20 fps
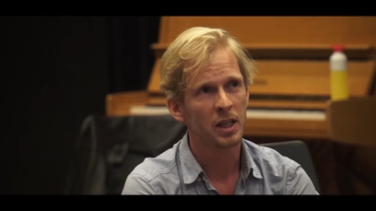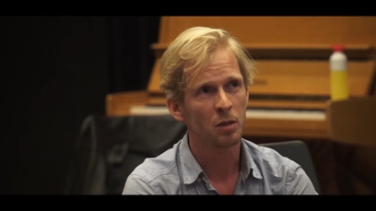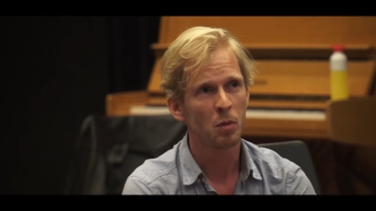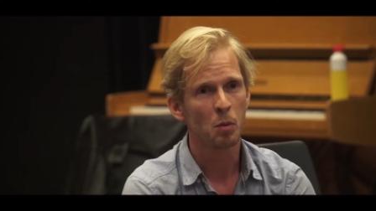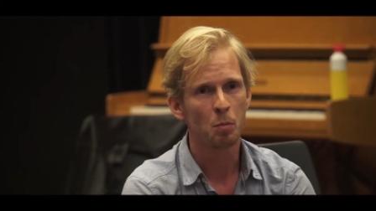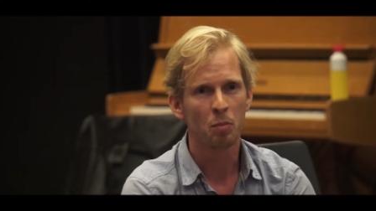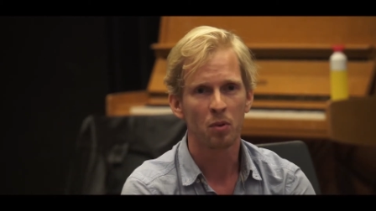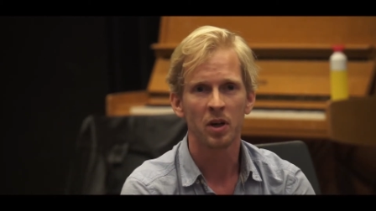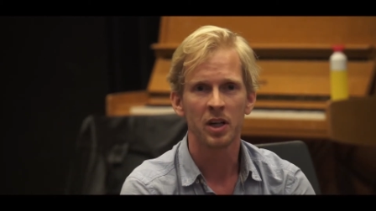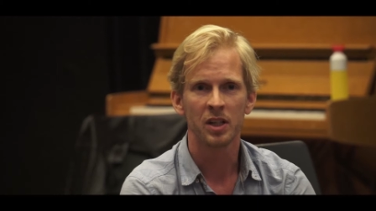be
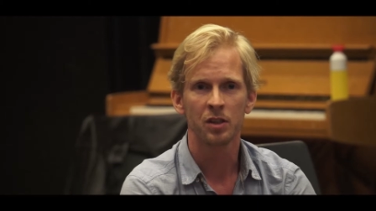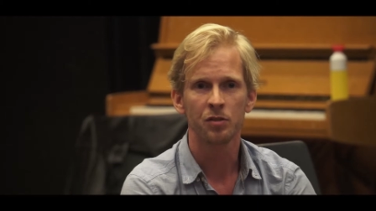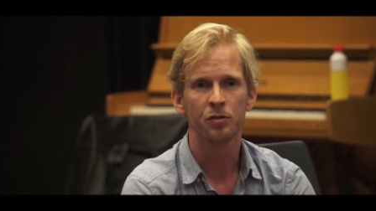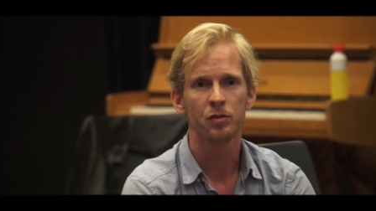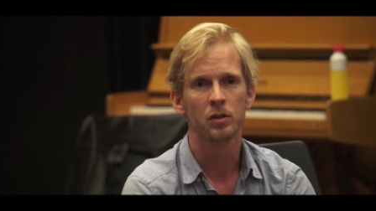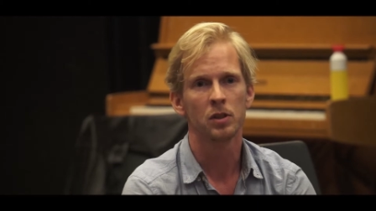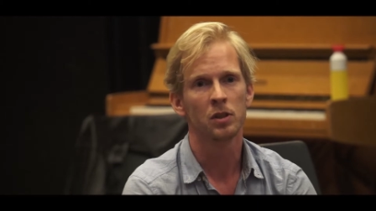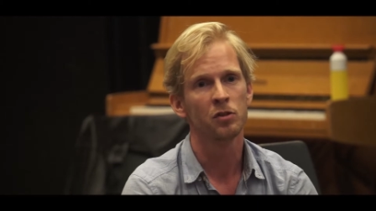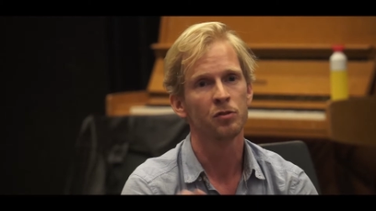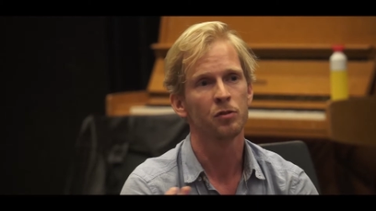part
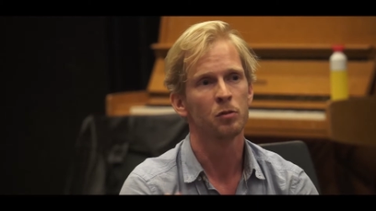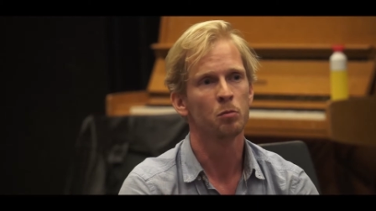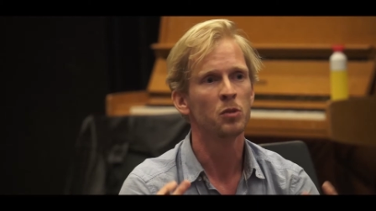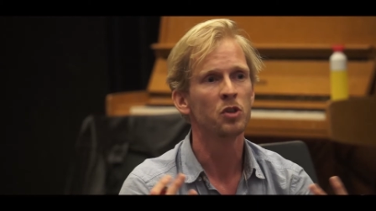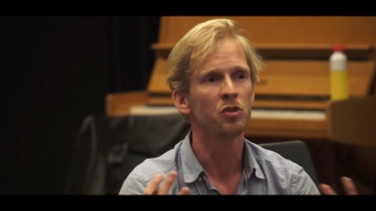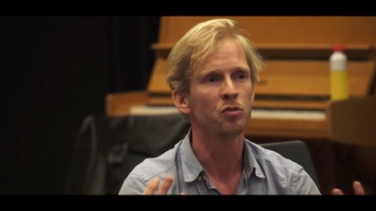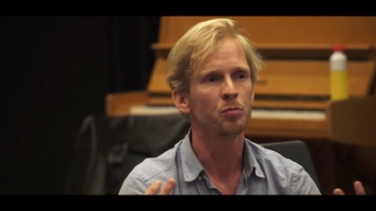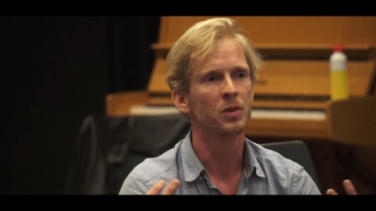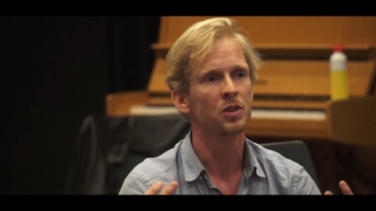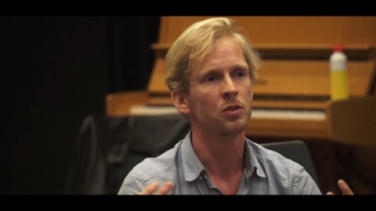of a
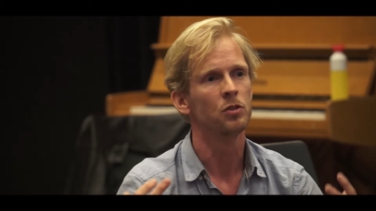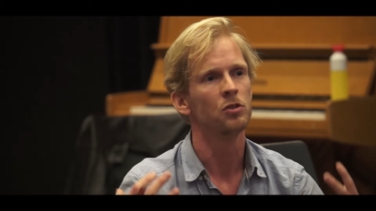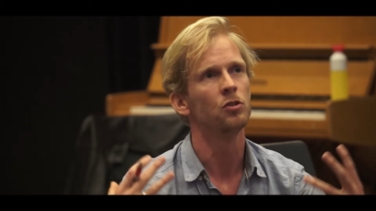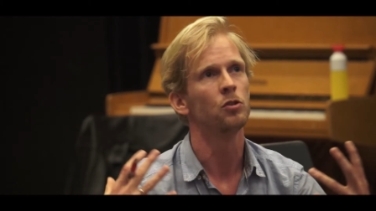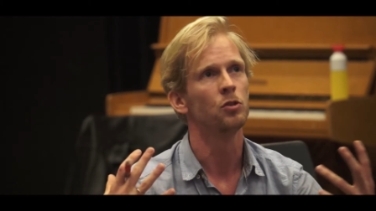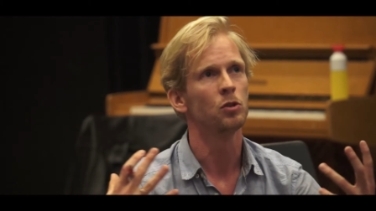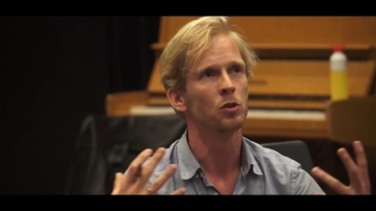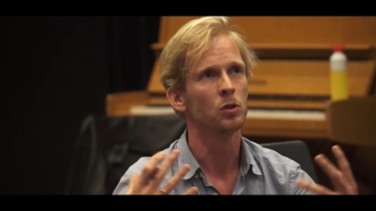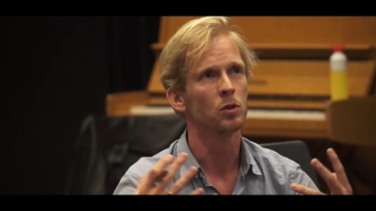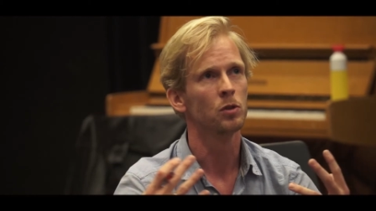
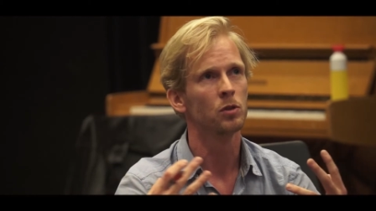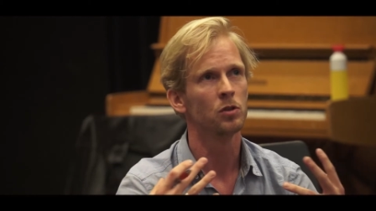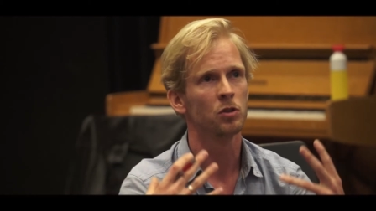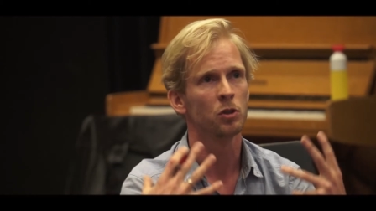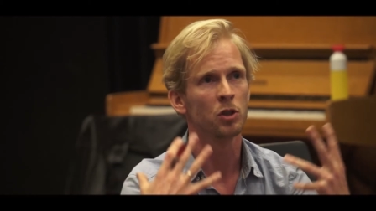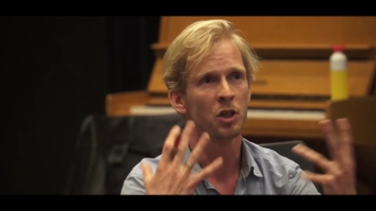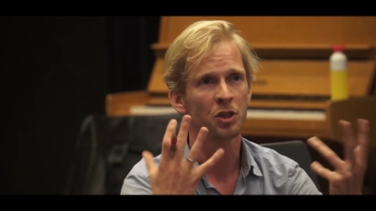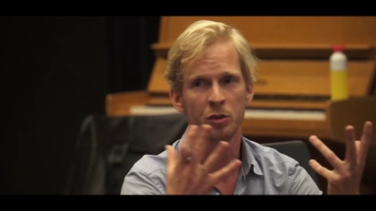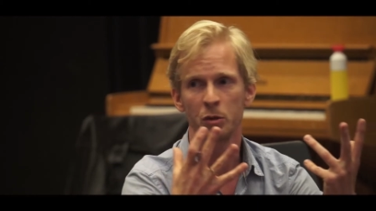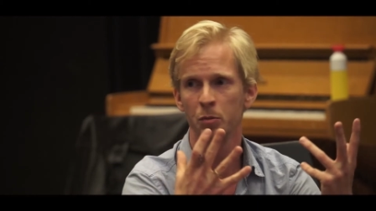movement to
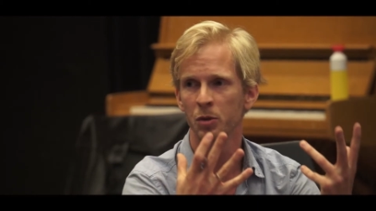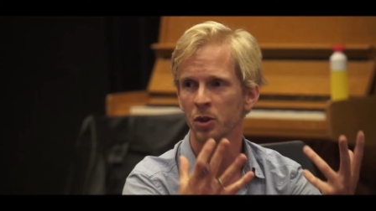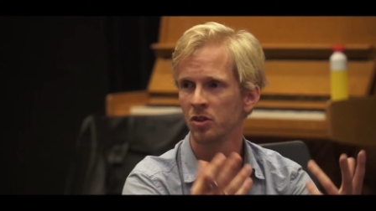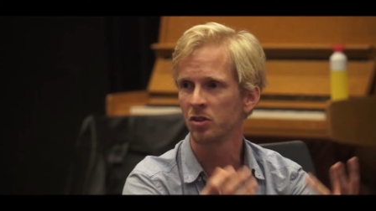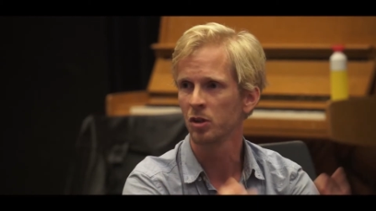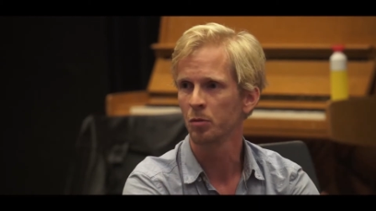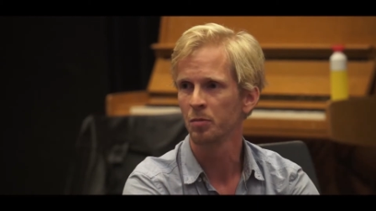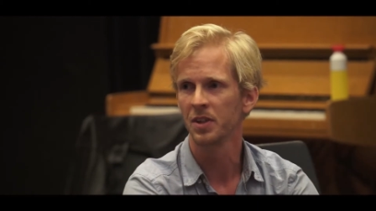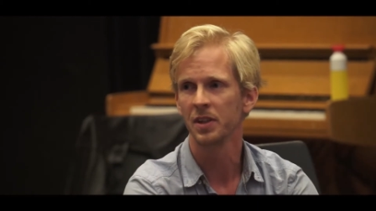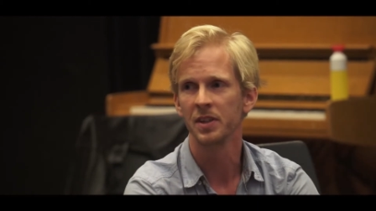contribute
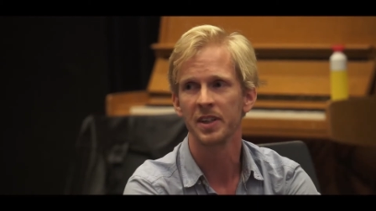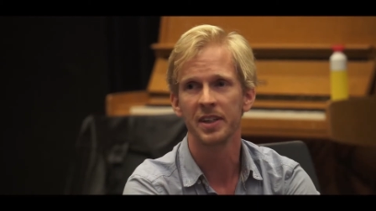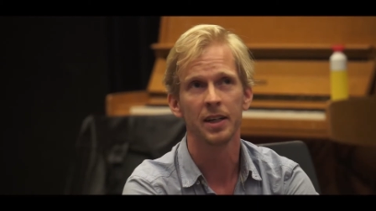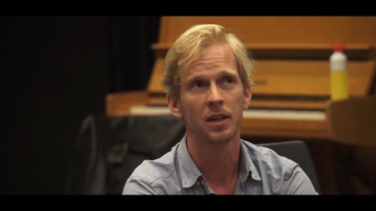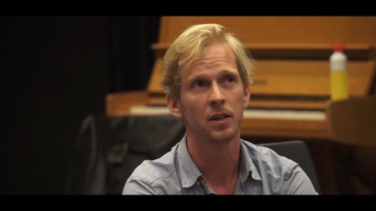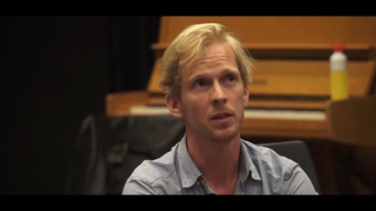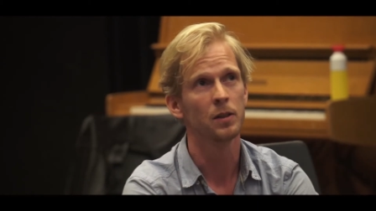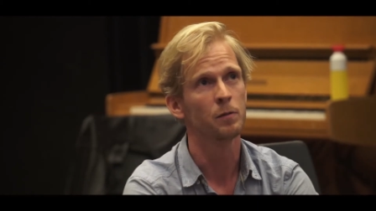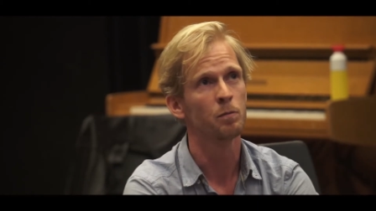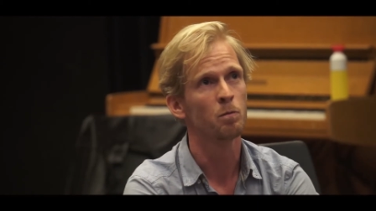something there.